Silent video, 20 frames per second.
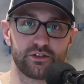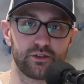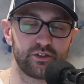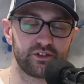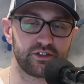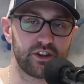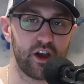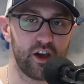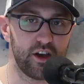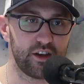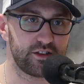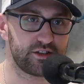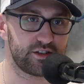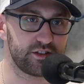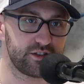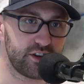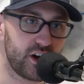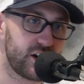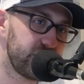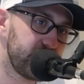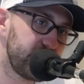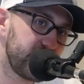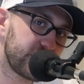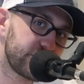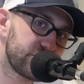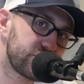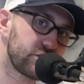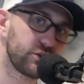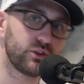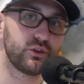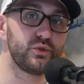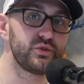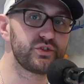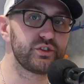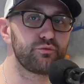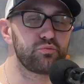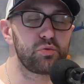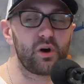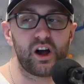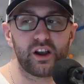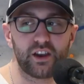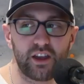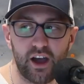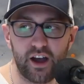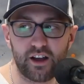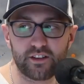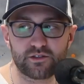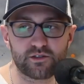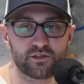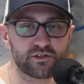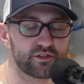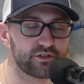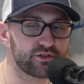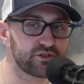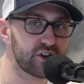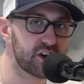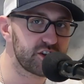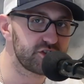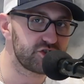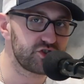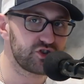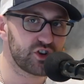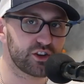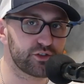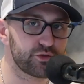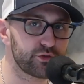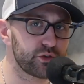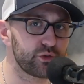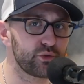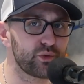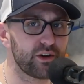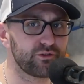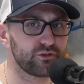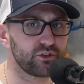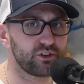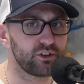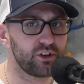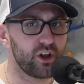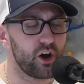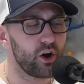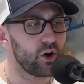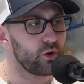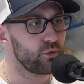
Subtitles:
so this is not an exclusive podcast. This is not just for Revel